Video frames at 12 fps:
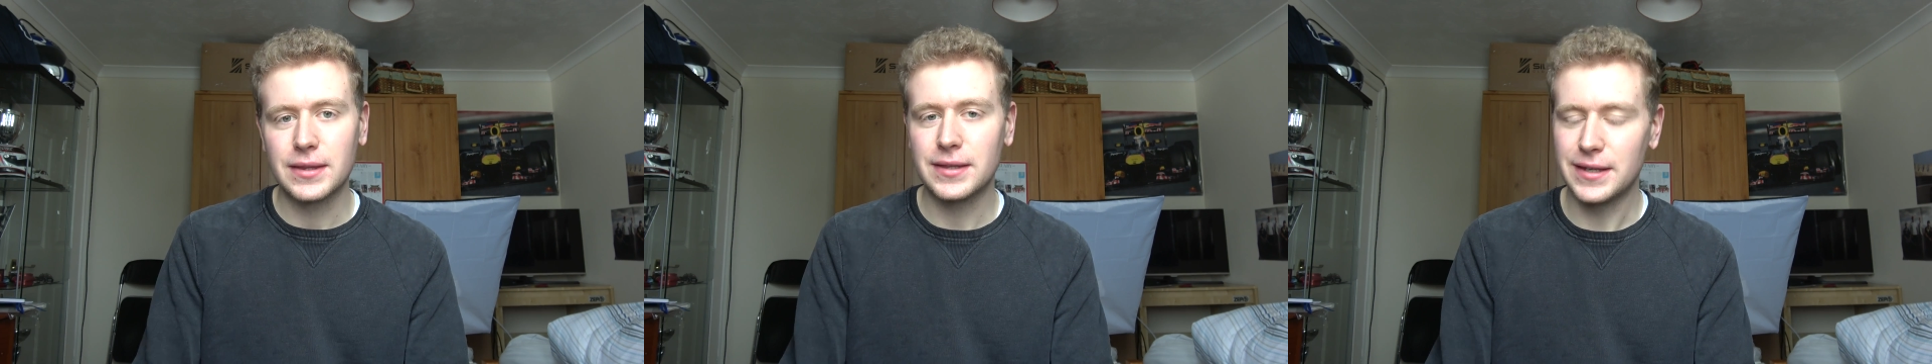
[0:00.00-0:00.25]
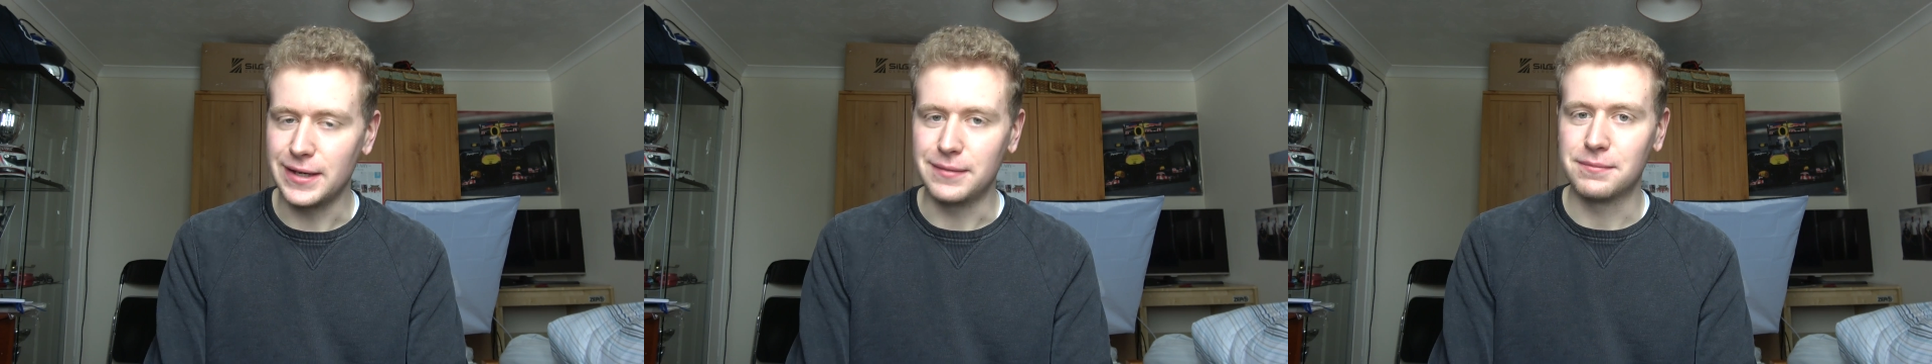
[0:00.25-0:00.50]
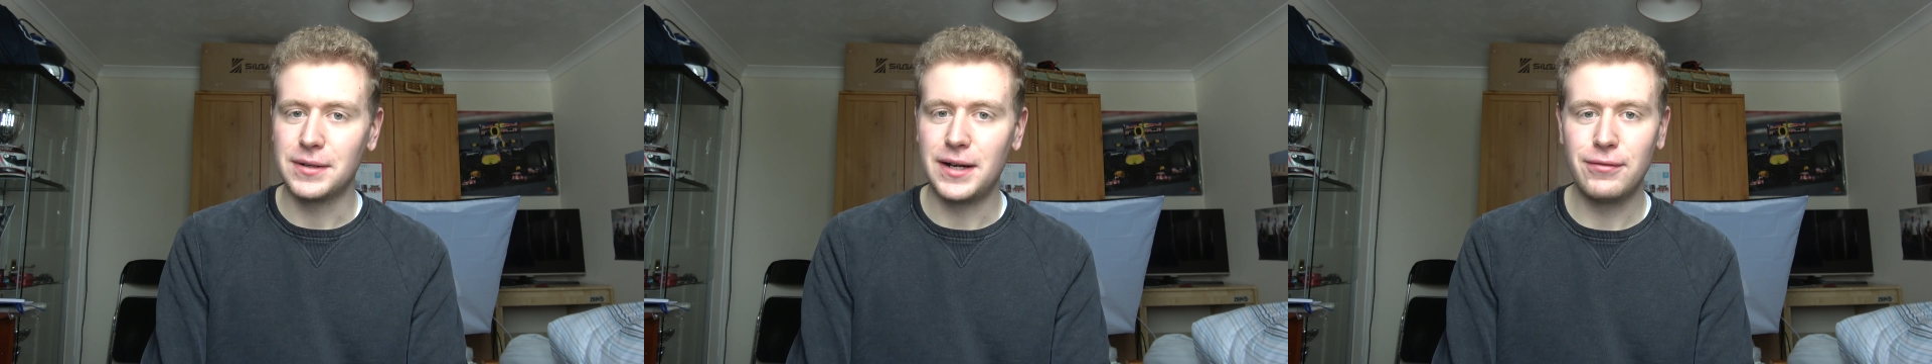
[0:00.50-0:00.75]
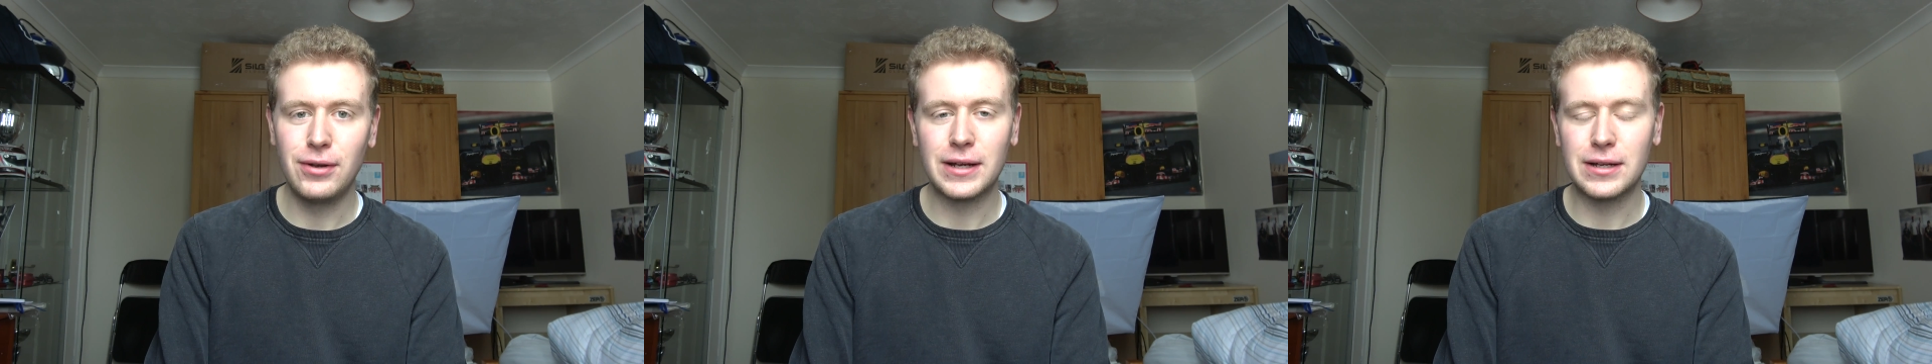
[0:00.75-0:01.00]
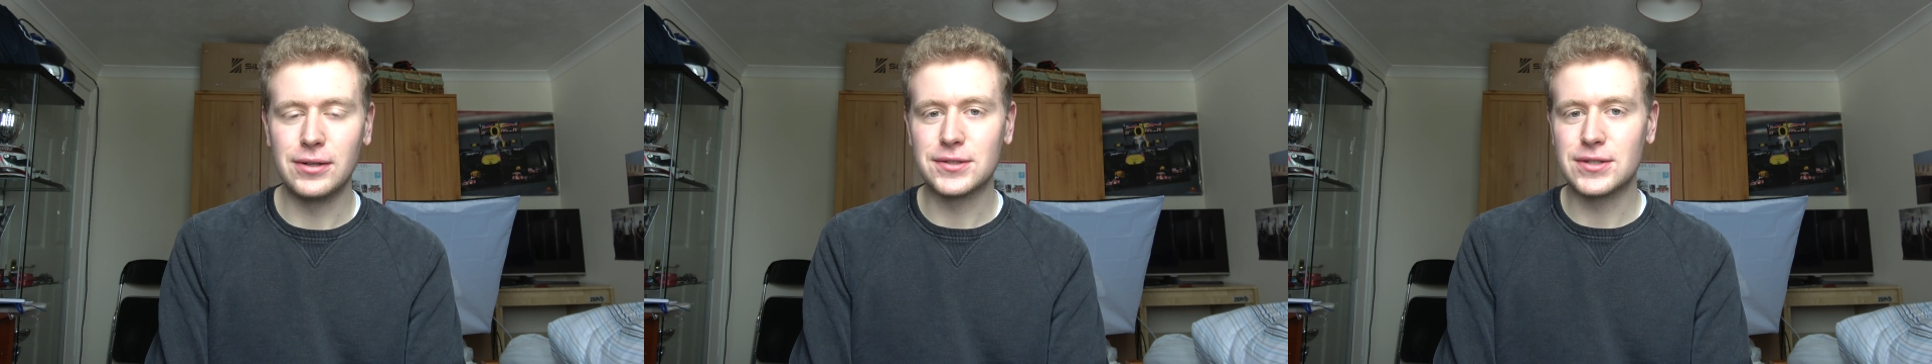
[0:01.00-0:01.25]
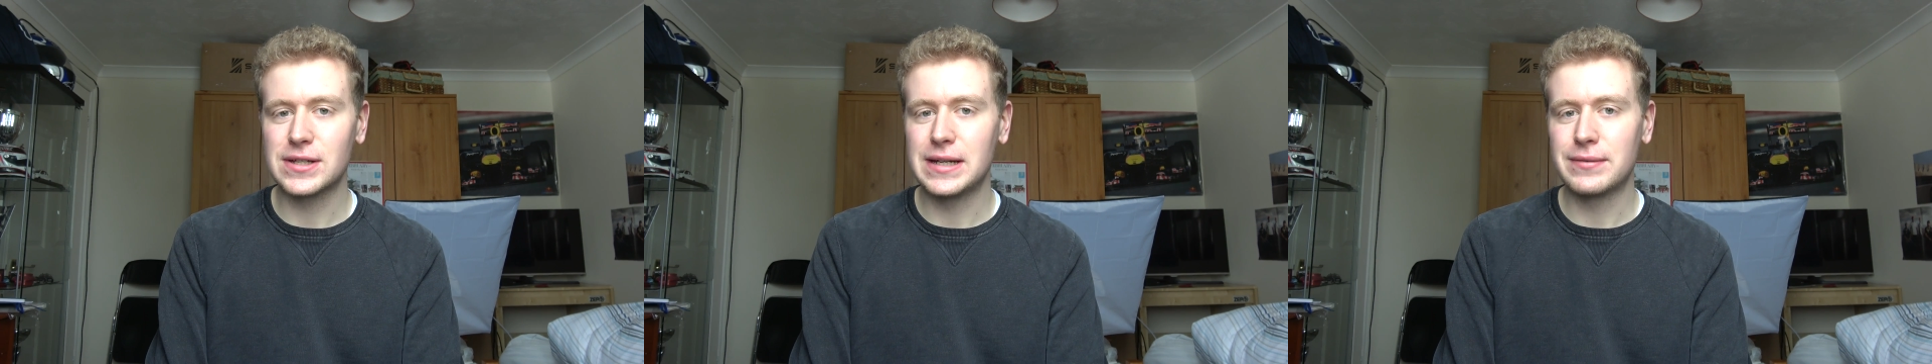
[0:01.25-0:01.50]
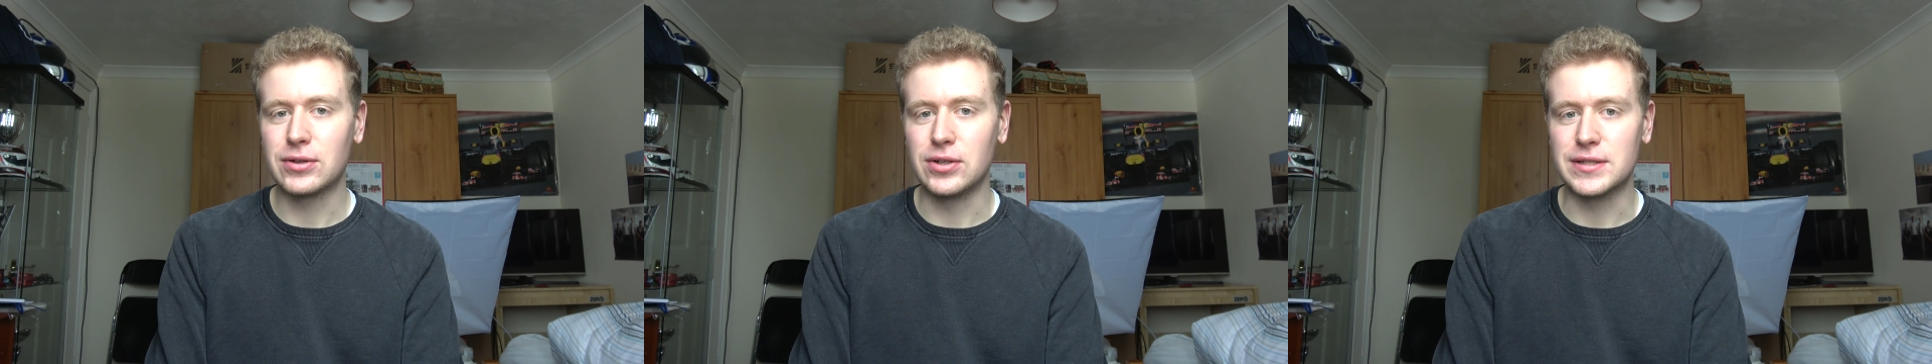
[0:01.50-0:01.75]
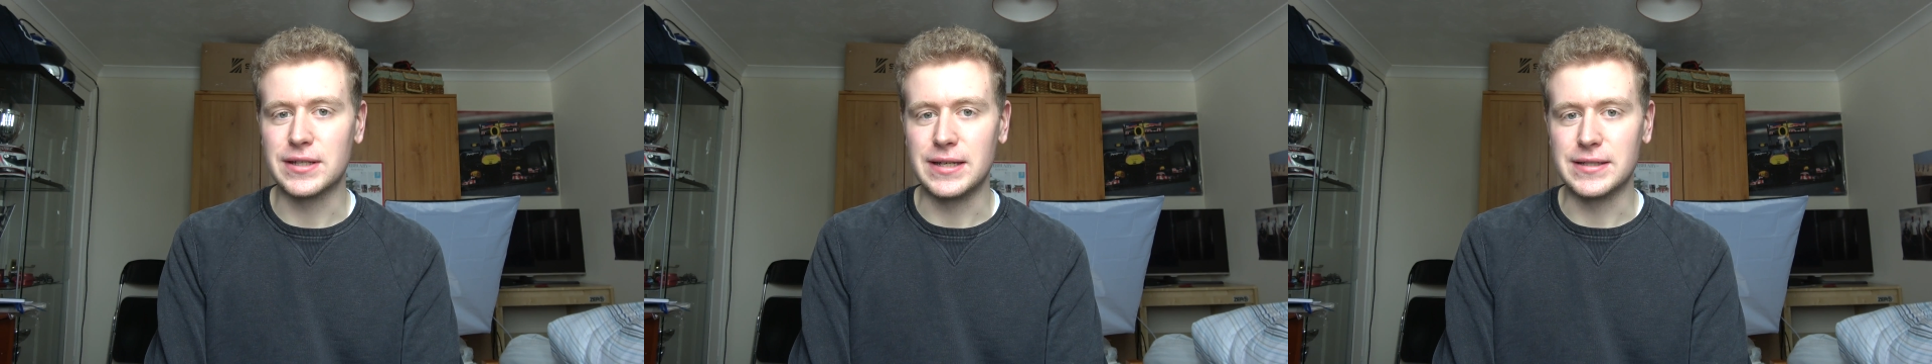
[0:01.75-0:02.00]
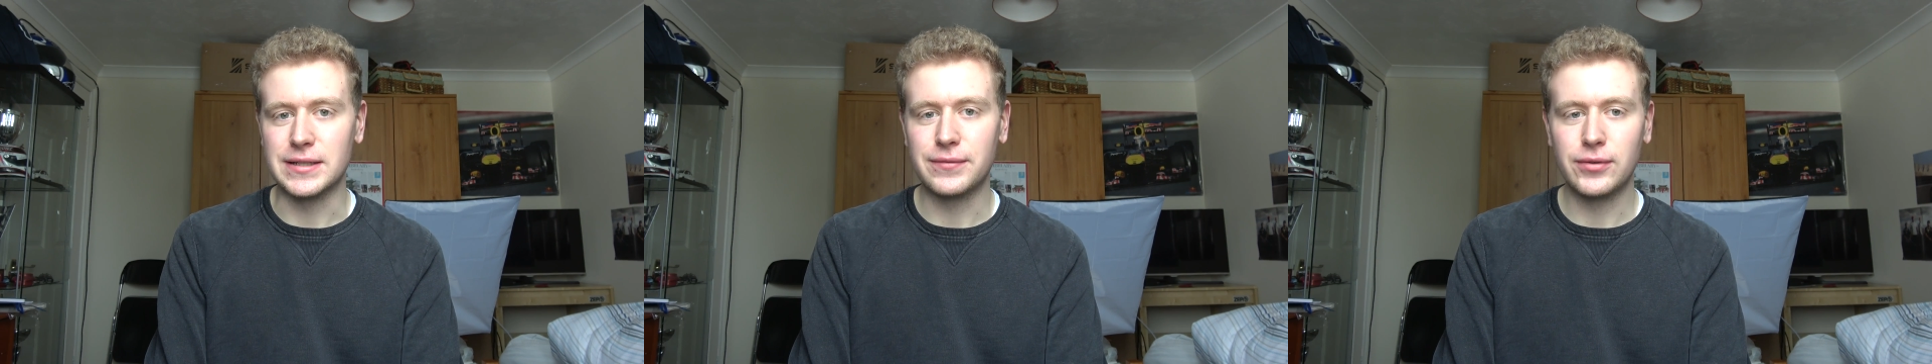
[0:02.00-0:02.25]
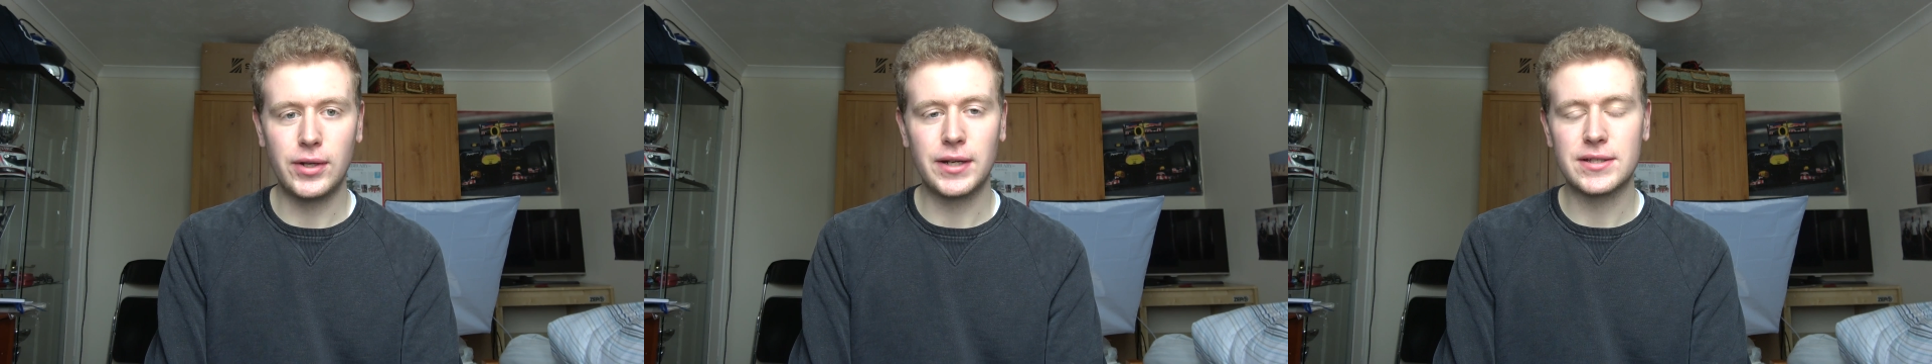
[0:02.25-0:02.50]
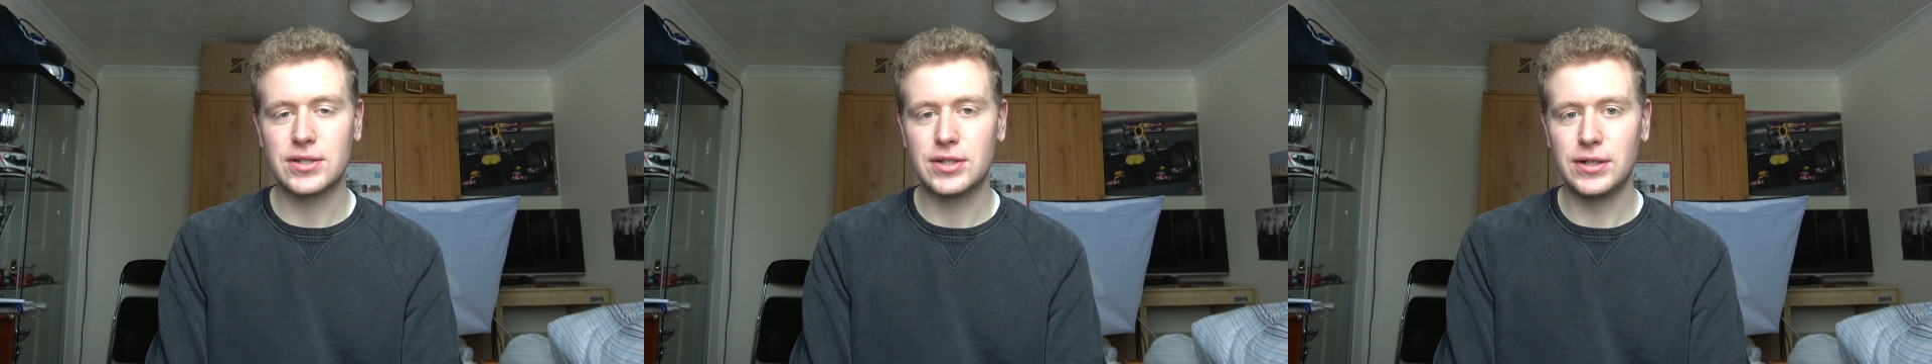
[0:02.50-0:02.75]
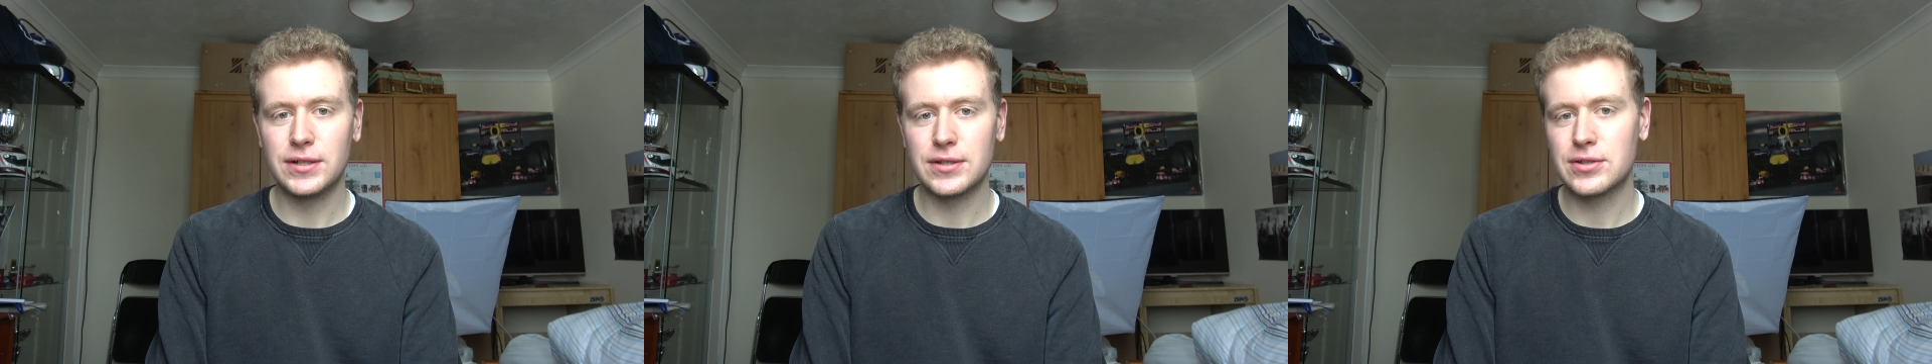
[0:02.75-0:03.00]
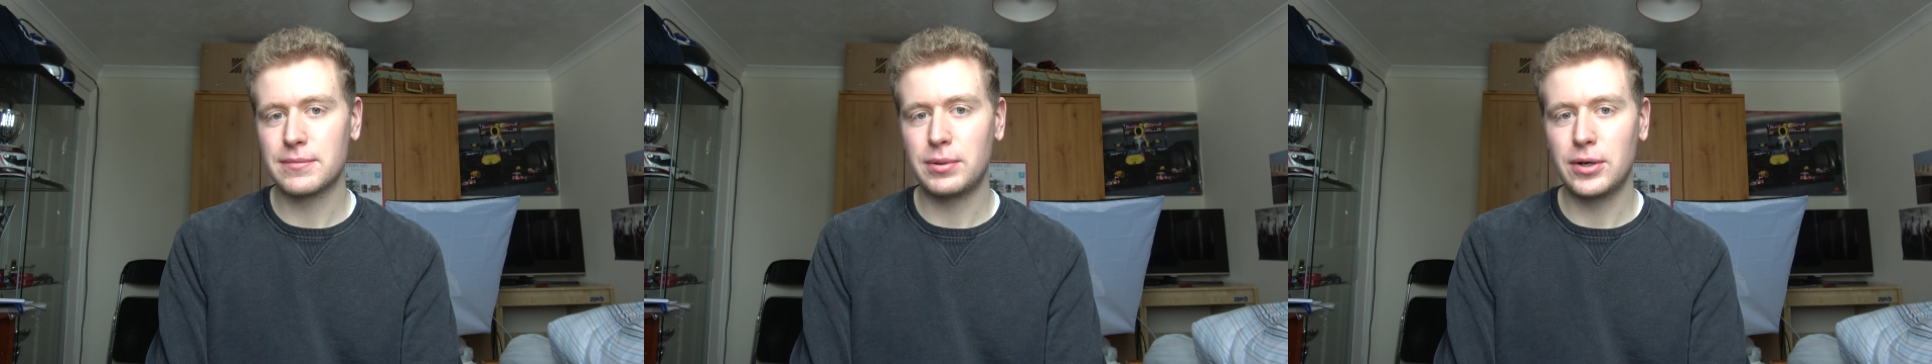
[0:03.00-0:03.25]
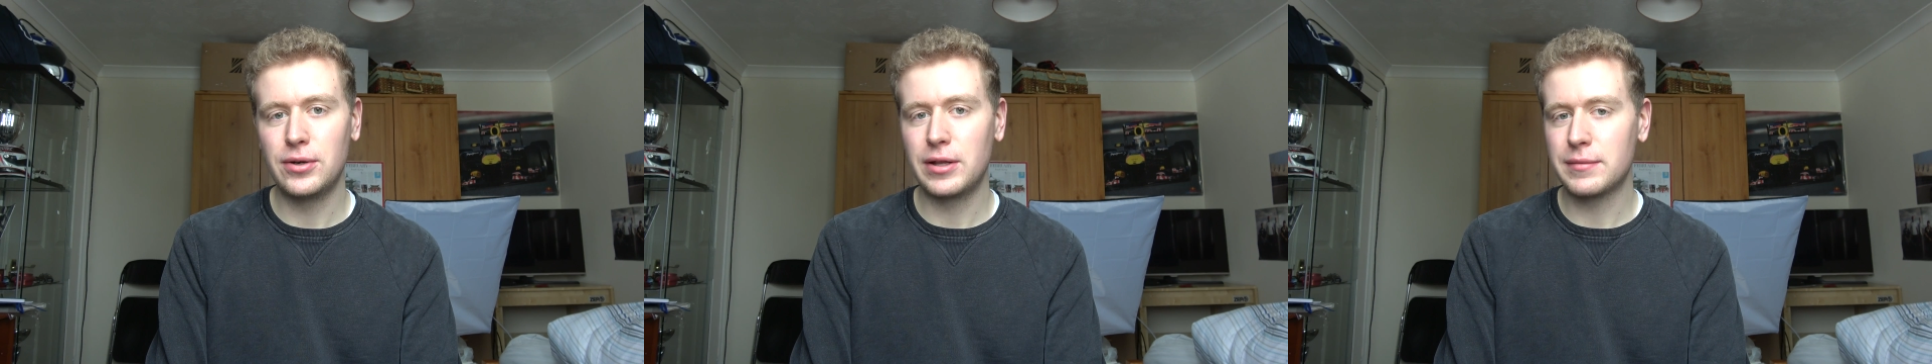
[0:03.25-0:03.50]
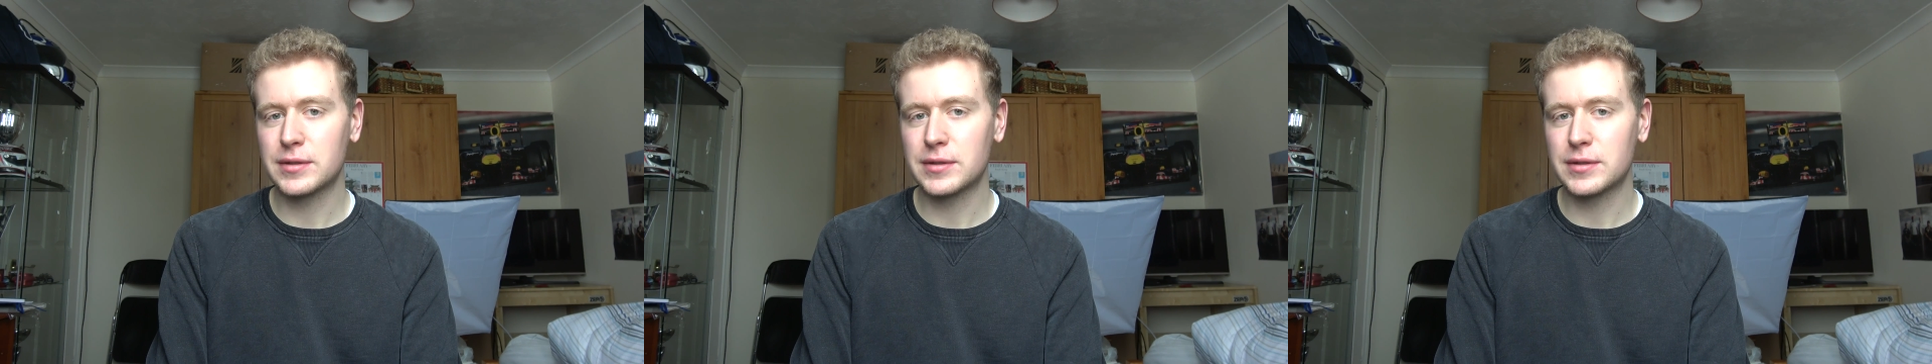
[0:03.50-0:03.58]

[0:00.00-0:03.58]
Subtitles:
yeah, I feel like Alonso's going to have a good season. I feel like there's a chance of some podiums.